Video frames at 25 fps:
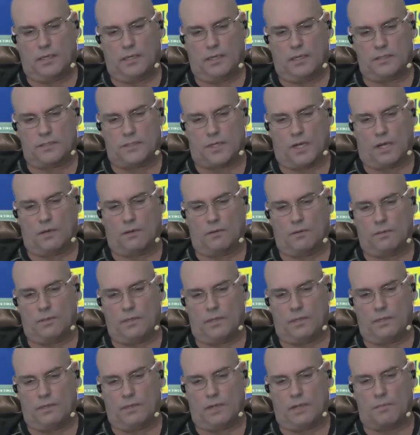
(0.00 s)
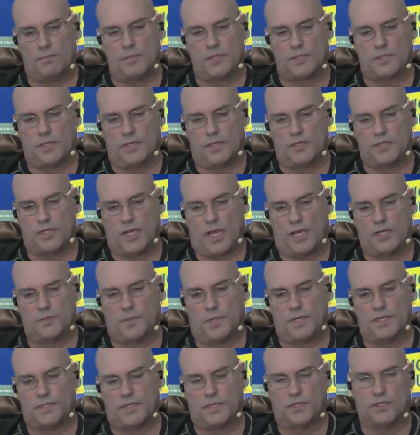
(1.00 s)
So I'm just going to change. When
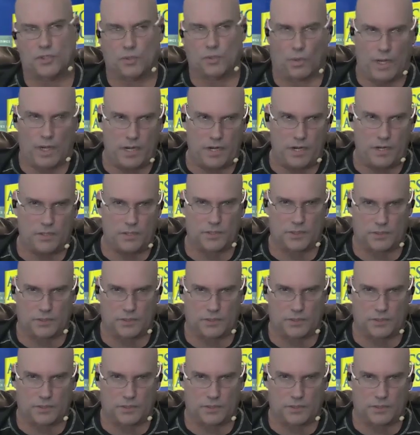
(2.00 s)
he says 20 years,